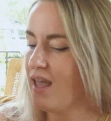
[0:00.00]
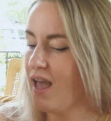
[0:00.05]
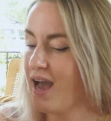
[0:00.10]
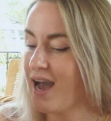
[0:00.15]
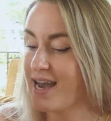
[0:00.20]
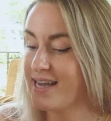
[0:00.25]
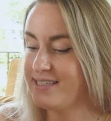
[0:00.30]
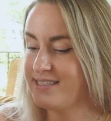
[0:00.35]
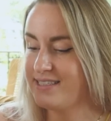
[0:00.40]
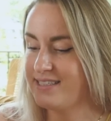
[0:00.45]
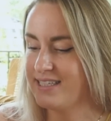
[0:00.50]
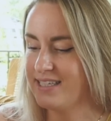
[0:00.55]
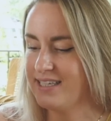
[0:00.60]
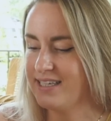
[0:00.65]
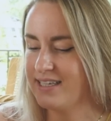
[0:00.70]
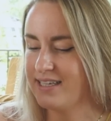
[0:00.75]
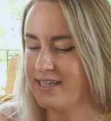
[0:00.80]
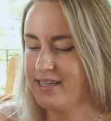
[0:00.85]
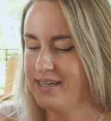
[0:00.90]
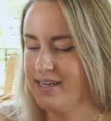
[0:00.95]
I
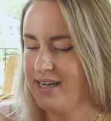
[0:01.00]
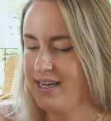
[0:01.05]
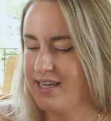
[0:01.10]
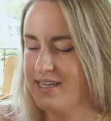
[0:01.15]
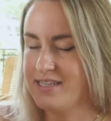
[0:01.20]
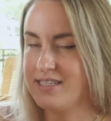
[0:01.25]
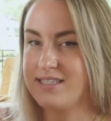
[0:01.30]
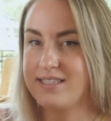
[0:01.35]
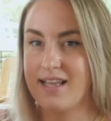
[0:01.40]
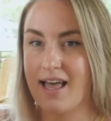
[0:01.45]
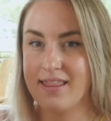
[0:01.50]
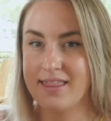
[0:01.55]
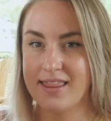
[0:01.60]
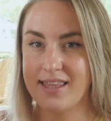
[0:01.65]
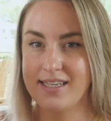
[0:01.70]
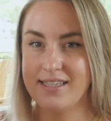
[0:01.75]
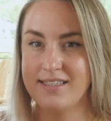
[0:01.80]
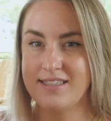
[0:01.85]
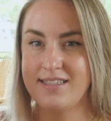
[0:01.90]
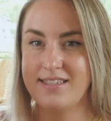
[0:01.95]
did set
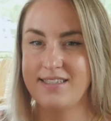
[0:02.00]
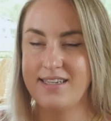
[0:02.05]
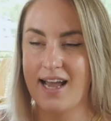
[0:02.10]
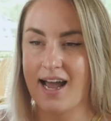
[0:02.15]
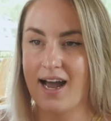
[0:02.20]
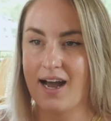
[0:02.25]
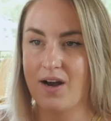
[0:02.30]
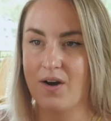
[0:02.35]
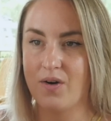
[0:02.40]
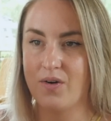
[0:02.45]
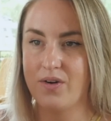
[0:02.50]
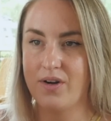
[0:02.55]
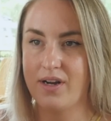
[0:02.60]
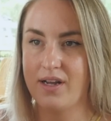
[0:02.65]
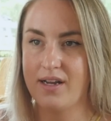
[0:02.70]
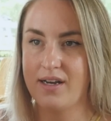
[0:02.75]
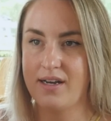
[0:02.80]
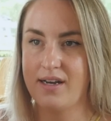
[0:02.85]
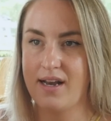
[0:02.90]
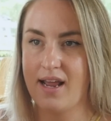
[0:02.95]
these down
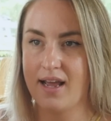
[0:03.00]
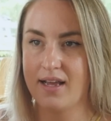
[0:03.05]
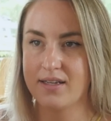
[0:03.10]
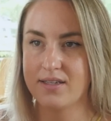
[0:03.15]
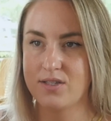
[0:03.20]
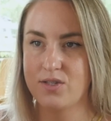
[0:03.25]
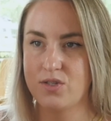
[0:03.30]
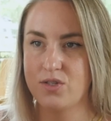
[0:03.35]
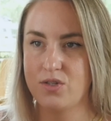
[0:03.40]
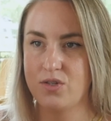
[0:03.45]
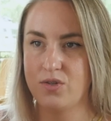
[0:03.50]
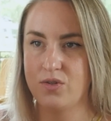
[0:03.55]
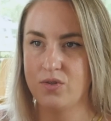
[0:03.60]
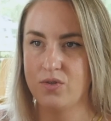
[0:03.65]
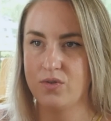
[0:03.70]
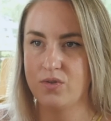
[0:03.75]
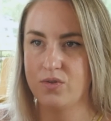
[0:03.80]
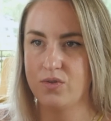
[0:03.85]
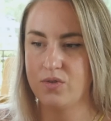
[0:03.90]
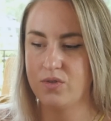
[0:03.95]
next
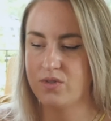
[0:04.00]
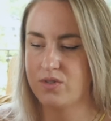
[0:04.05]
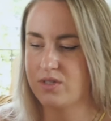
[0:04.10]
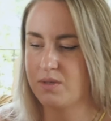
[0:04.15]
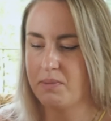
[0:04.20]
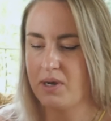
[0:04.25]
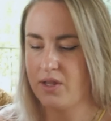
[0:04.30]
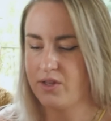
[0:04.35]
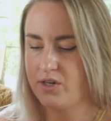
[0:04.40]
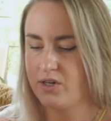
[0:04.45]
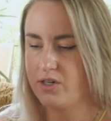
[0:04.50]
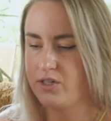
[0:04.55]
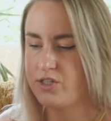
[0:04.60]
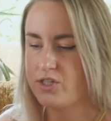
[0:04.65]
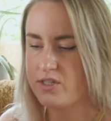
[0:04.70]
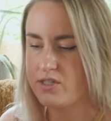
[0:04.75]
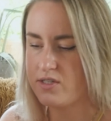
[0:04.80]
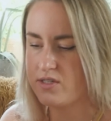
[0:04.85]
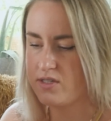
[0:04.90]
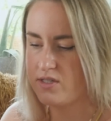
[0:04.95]
to some other
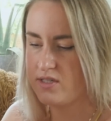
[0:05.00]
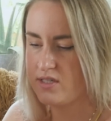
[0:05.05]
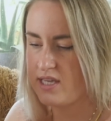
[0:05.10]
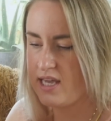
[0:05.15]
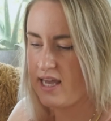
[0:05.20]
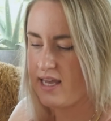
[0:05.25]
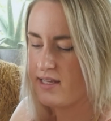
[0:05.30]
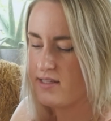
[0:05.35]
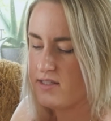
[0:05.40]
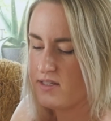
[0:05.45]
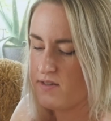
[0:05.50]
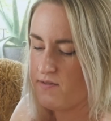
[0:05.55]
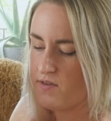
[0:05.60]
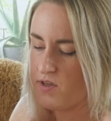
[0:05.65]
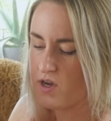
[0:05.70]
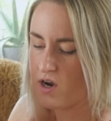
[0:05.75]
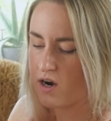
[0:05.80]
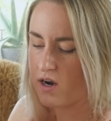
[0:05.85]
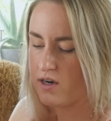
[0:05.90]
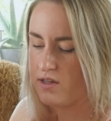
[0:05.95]
just skeins of
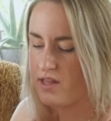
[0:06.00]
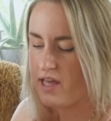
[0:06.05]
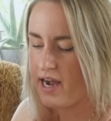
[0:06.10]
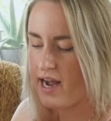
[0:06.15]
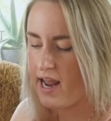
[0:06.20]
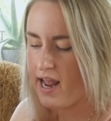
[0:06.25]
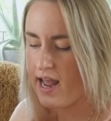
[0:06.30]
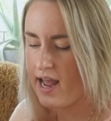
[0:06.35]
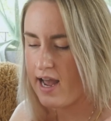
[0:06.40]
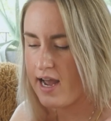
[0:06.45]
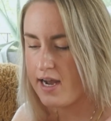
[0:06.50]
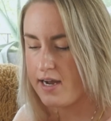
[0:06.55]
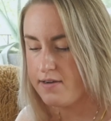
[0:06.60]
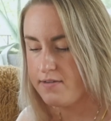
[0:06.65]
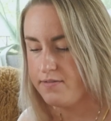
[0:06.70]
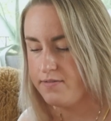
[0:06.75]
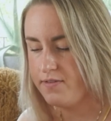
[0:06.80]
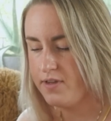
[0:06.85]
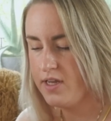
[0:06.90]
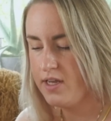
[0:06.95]
yarn that I
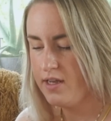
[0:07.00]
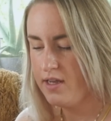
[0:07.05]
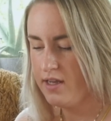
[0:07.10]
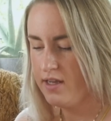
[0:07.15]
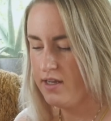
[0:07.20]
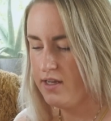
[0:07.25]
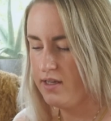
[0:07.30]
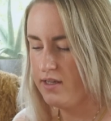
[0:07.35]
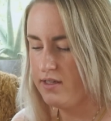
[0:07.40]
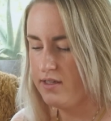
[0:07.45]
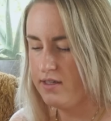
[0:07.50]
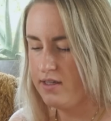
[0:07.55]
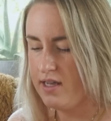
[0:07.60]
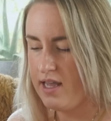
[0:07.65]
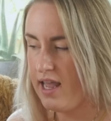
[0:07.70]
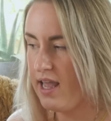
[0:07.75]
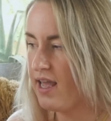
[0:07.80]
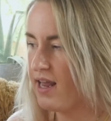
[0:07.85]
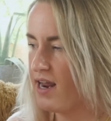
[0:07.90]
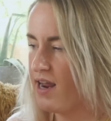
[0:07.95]
have,
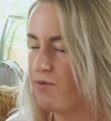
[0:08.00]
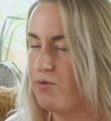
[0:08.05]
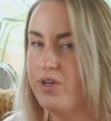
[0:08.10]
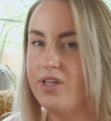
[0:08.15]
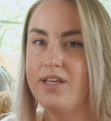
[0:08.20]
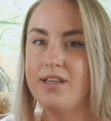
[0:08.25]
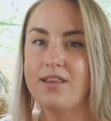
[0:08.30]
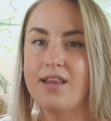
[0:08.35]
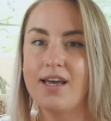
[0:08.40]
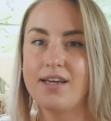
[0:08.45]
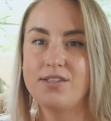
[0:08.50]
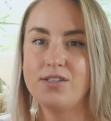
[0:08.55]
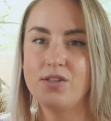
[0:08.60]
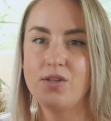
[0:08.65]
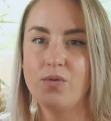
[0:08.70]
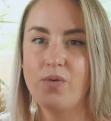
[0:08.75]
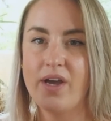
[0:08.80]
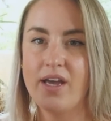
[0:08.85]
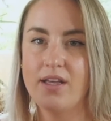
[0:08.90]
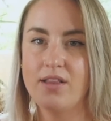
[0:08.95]
and I really liked
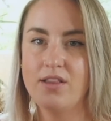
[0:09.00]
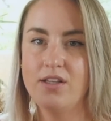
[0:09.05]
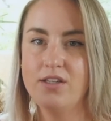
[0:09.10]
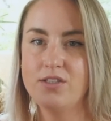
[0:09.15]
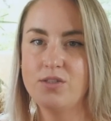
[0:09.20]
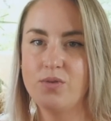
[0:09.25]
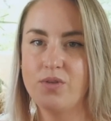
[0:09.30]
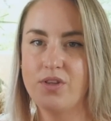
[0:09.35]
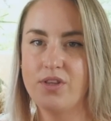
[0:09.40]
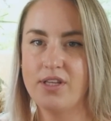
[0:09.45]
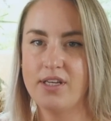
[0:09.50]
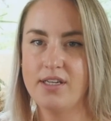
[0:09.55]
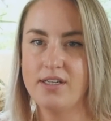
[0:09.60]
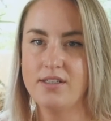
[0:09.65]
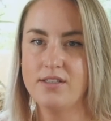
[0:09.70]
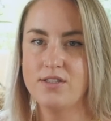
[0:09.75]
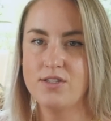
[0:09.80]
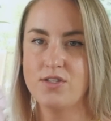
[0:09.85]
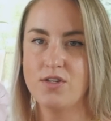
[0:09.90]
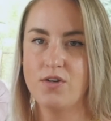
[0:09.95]
the way it looked with
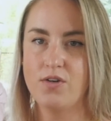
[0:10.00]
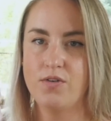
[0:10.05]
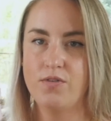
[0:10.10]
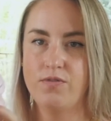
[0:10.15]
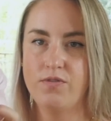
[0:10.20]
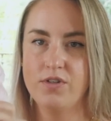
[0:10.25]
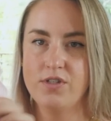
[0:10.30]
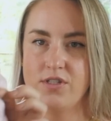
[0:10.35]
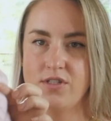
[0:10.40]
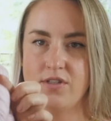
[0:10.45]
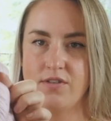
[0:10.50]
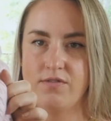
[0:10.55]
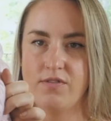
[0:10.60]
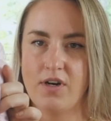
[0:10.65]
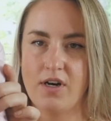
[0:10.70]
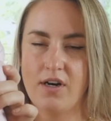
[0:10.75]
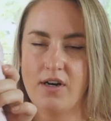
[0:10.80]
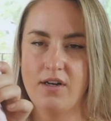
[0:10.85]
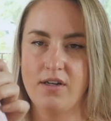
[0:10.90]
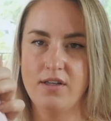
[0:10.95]
it. So first of
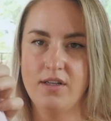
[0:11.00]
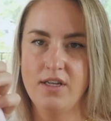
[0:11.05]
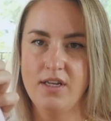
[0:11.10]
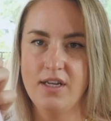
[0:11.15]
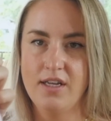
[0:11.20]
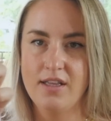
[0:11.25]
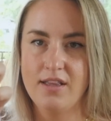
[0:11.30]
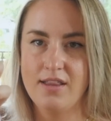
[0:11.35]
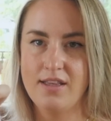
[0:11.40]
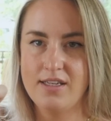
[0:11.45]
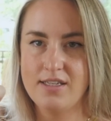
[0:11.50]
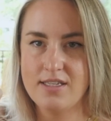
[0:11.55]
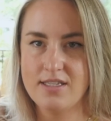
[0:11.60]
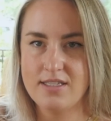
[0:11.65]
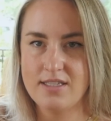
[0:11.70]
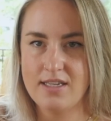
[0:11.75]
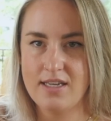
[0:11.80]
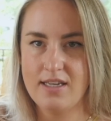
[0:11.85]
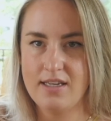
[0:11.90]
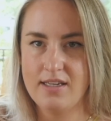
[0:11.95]
all,
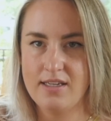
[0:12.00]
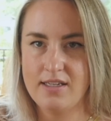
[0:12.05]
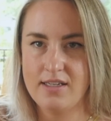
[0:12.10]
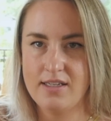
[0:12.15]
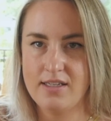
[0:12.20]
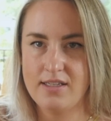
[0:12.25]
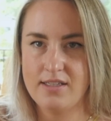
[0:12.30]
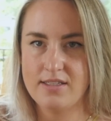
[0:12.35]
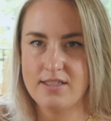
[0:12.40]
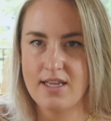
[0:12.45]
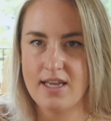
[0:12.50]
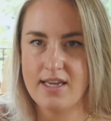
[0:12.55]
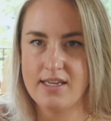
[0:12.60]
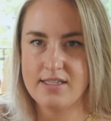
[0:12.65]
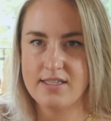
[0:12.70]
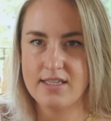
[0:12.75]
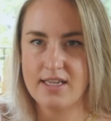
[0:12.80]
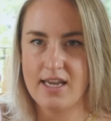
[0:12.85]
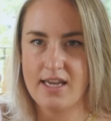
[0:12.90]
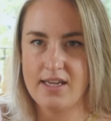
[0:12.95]
this is a
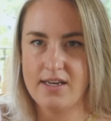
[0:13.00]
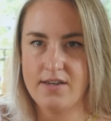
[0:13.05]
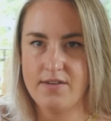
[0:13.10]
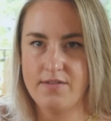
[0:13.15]
skein